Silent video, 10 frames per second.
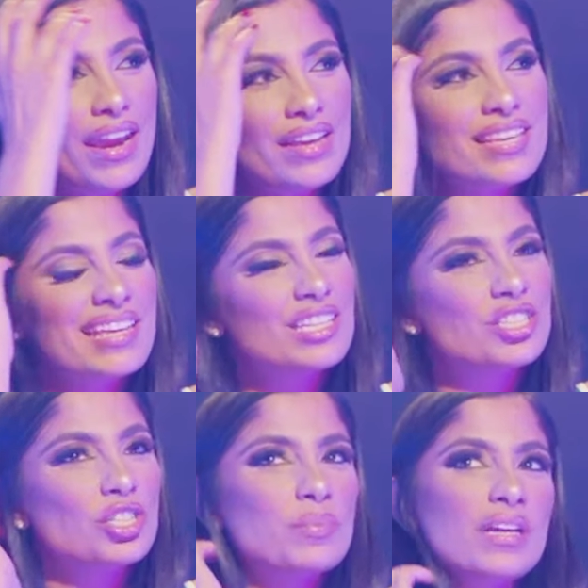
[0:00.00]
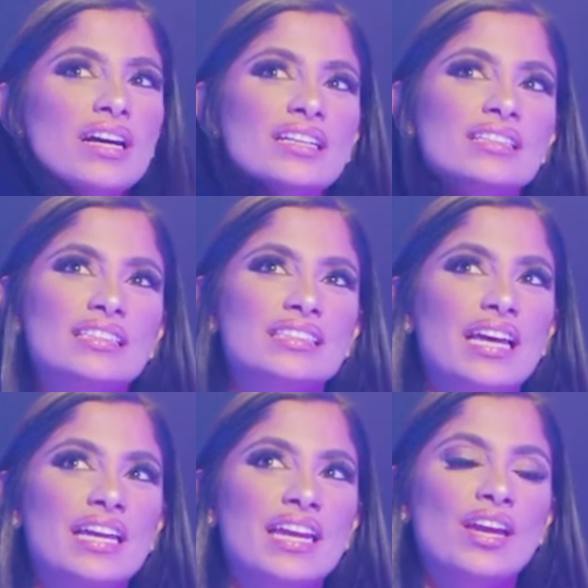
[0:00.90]
I say this just because it's
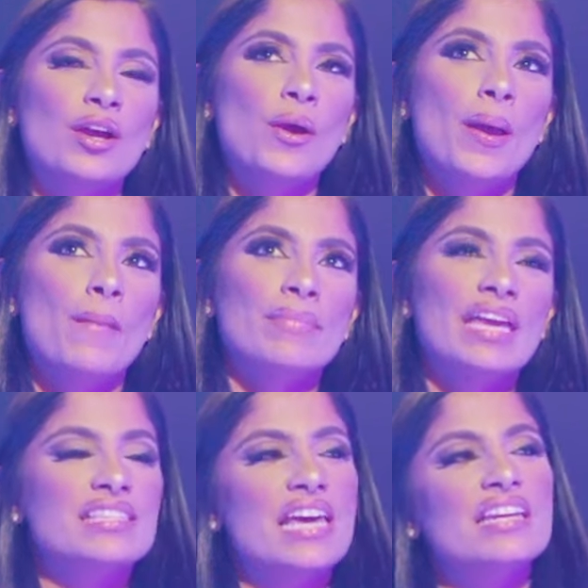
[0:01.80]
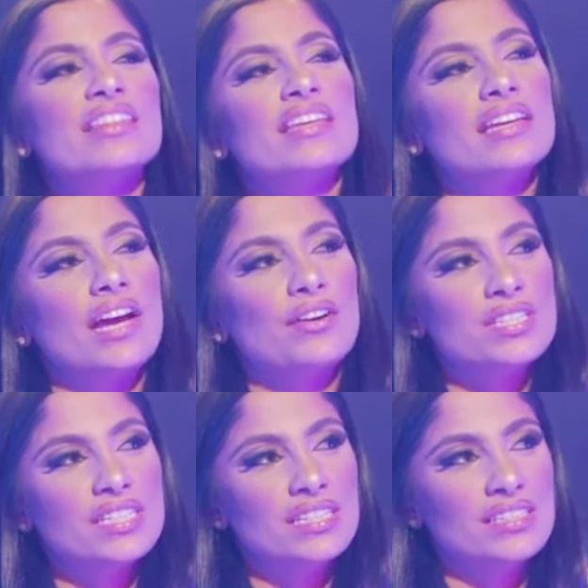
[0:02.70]
like, is anything
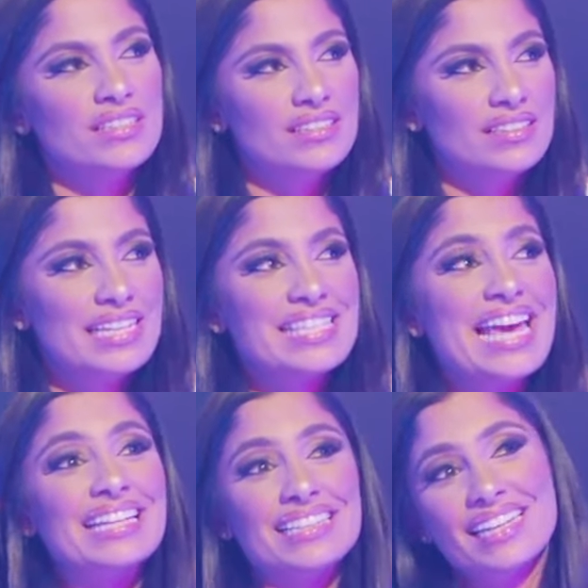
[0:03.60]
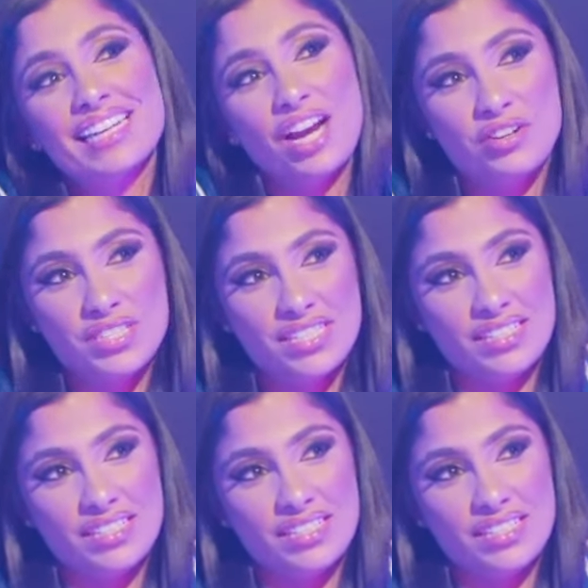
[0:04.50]
guaranteed? Is anything guaranteed?